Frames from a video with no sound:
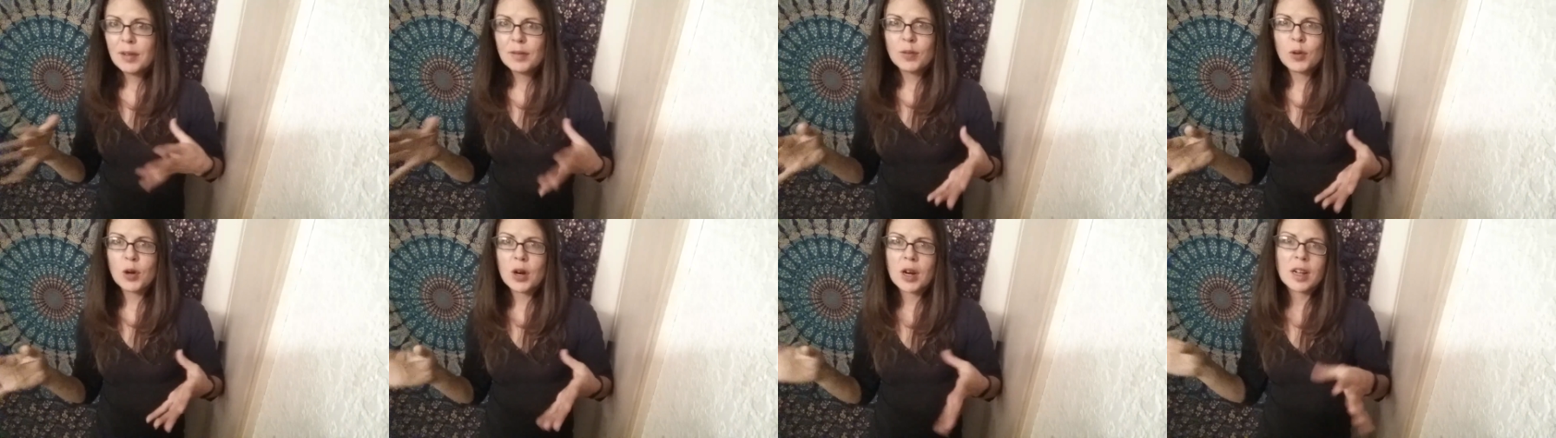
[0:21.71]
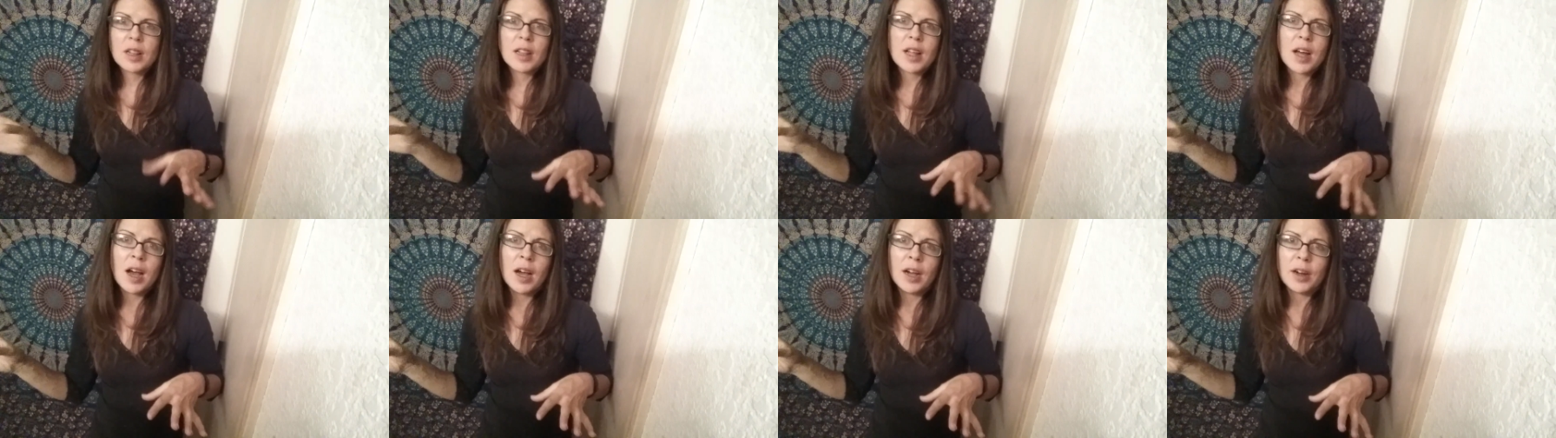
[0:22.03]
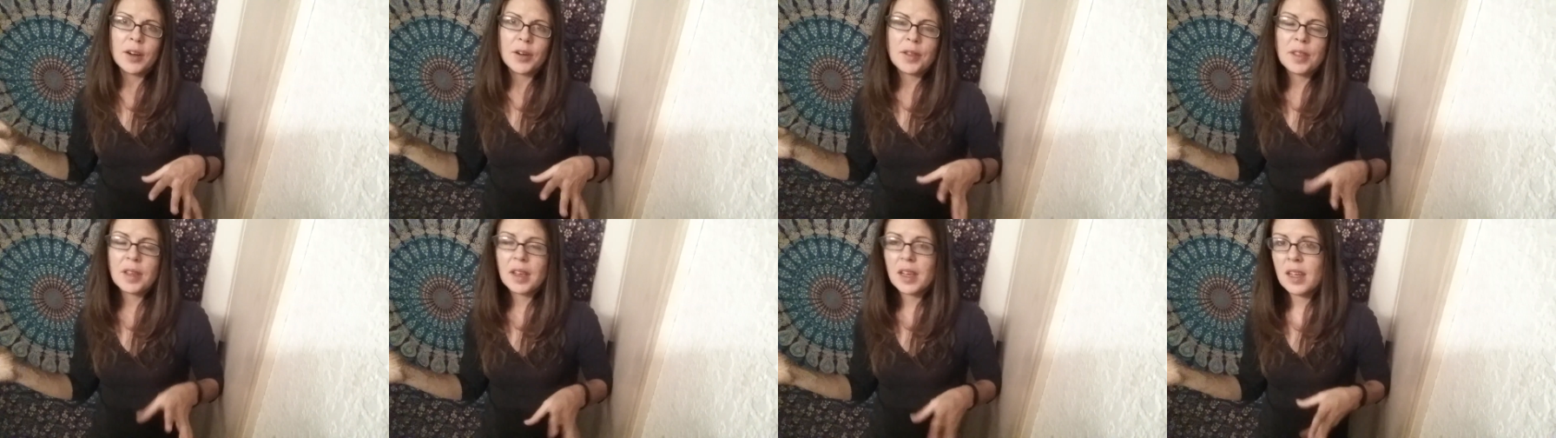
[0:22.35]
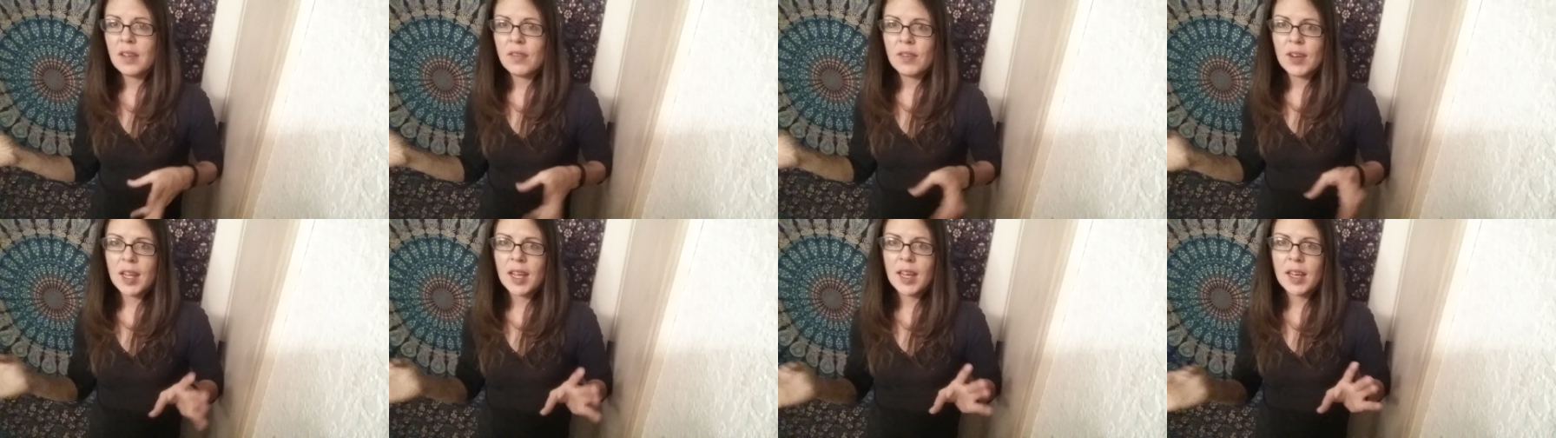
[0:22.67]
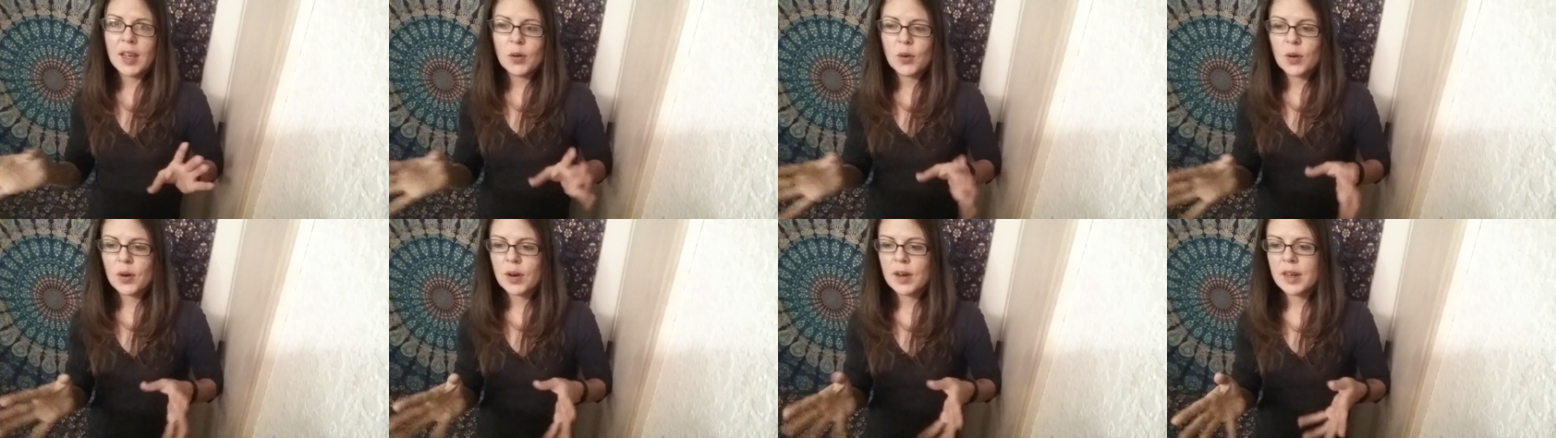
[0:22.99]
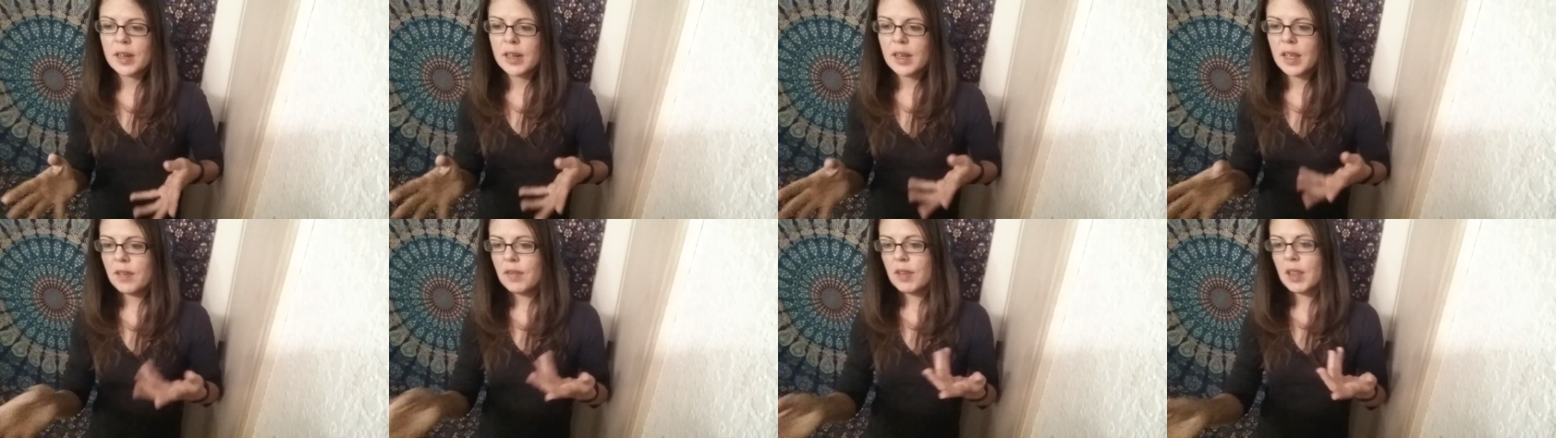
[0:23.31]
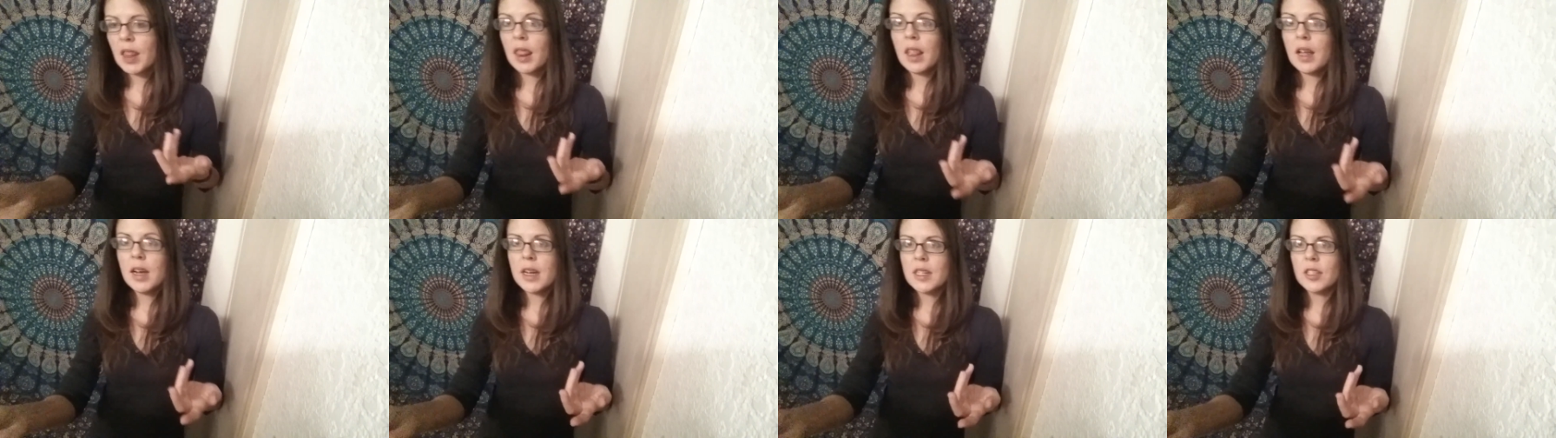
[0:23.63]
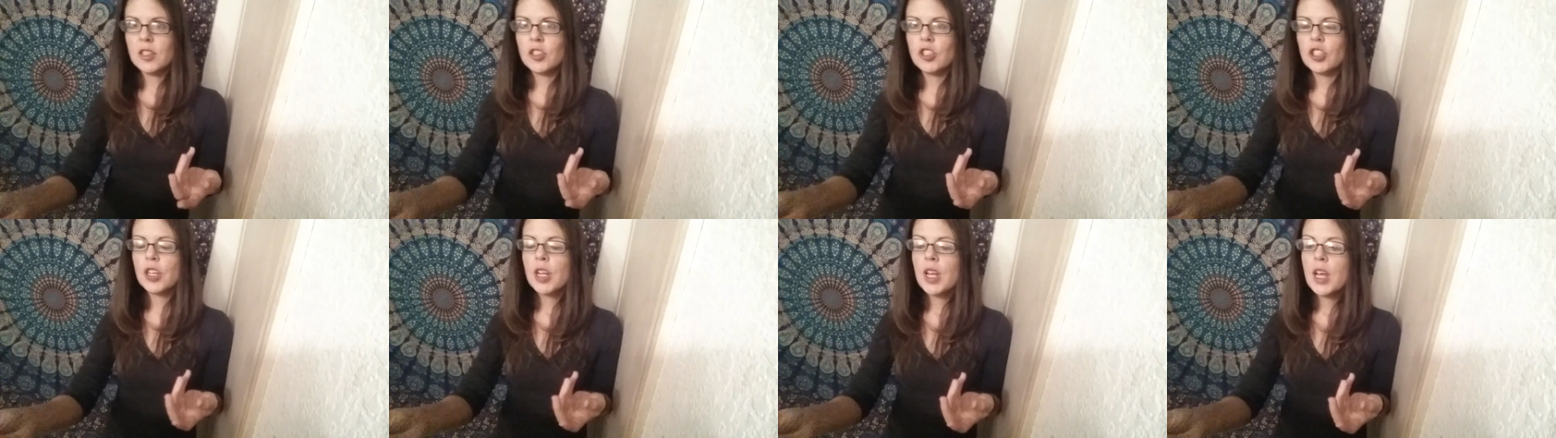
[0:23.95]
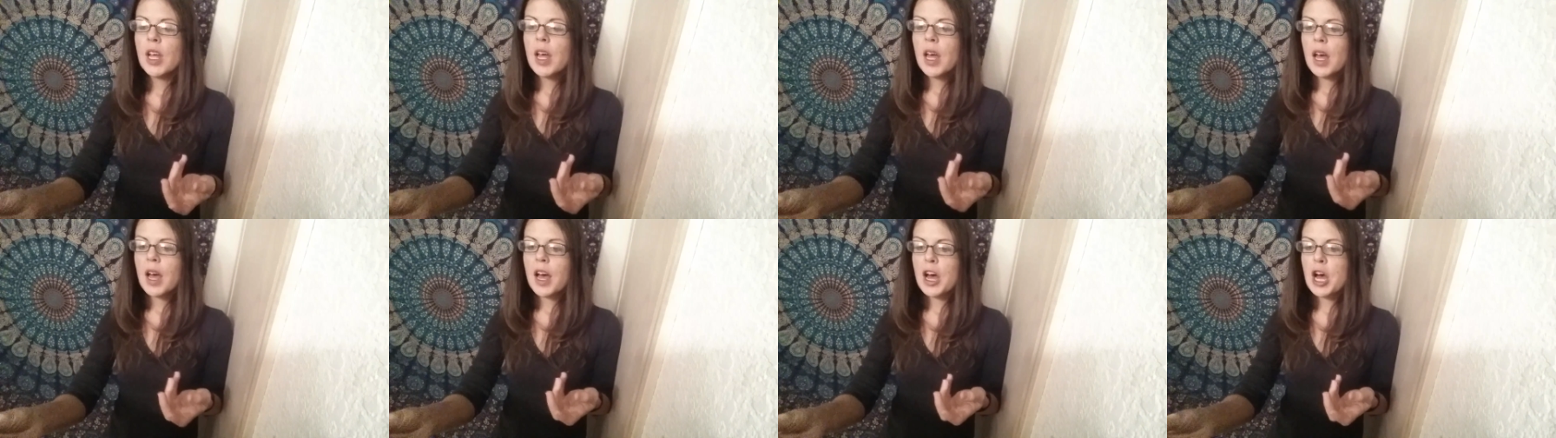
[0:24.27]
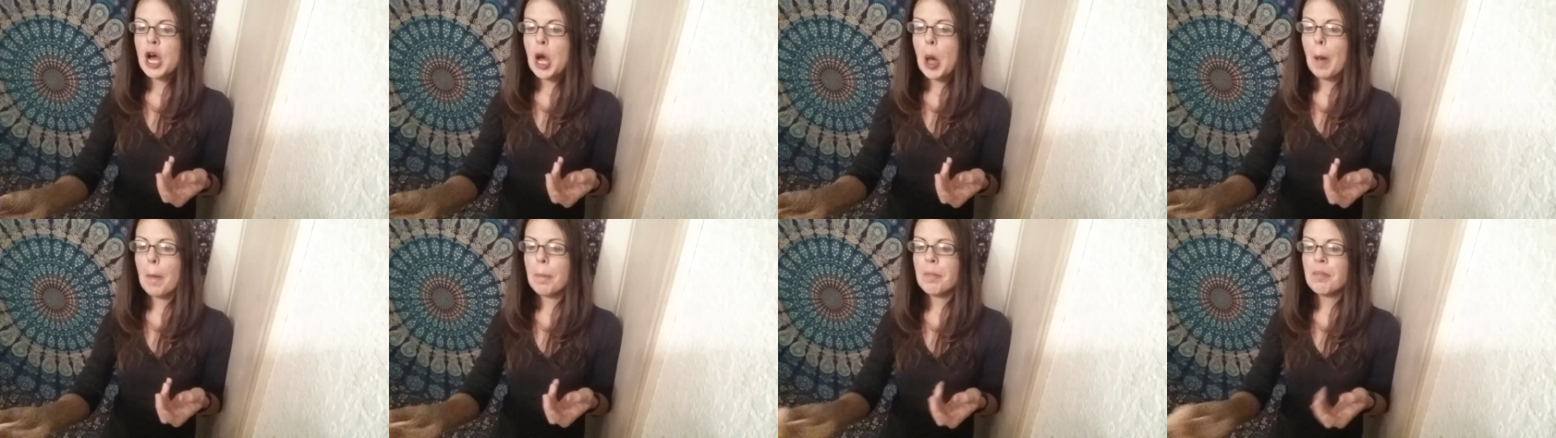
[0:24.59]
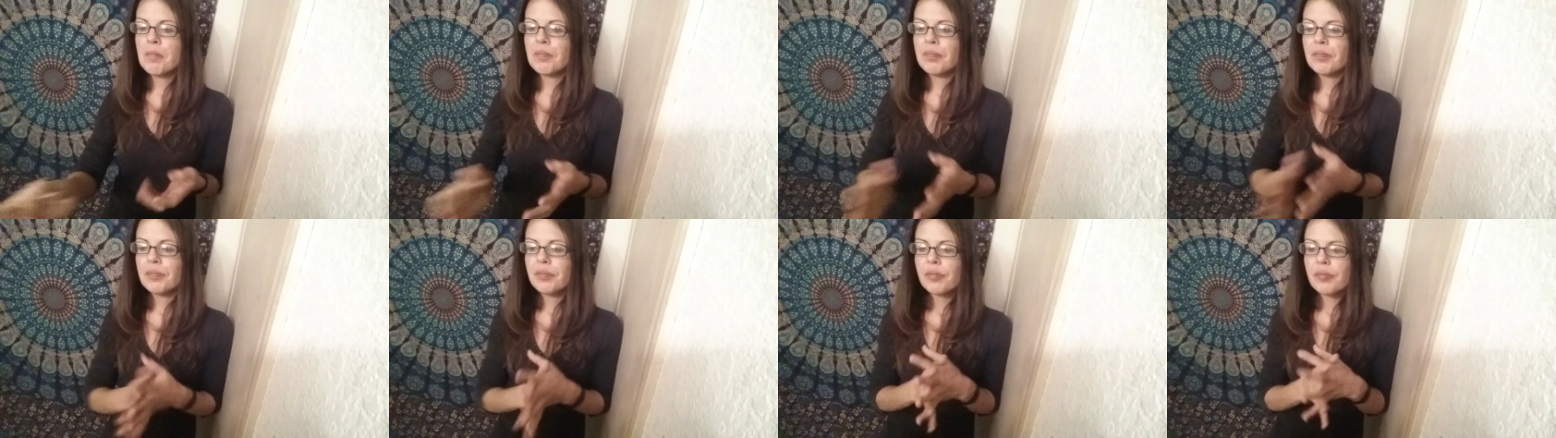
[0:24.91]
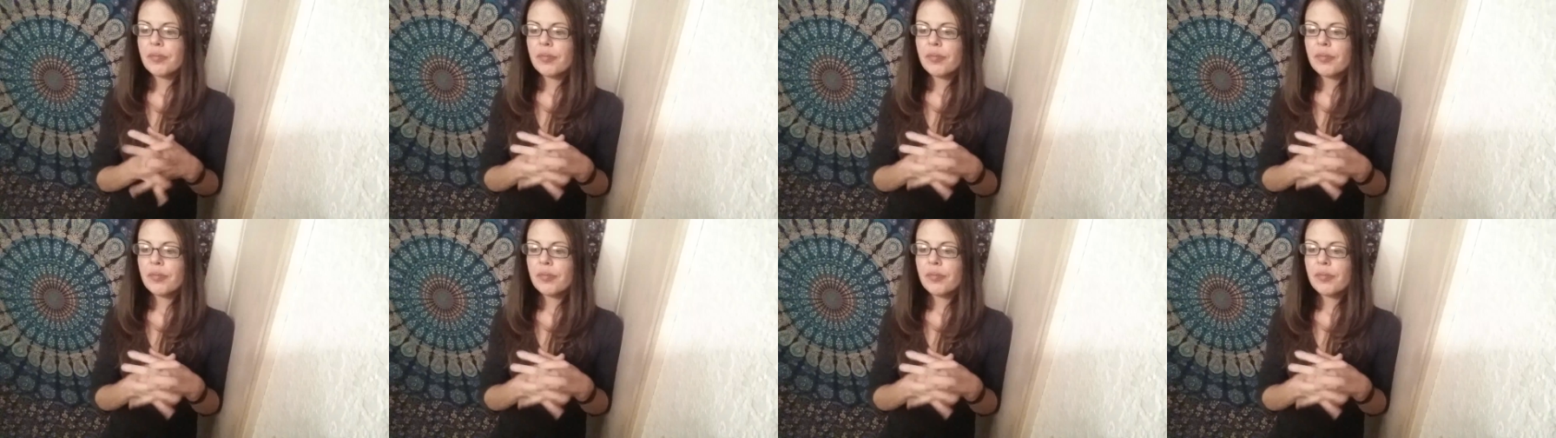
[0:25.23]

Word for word: 4 o'clock or the evening or even lunch. Um,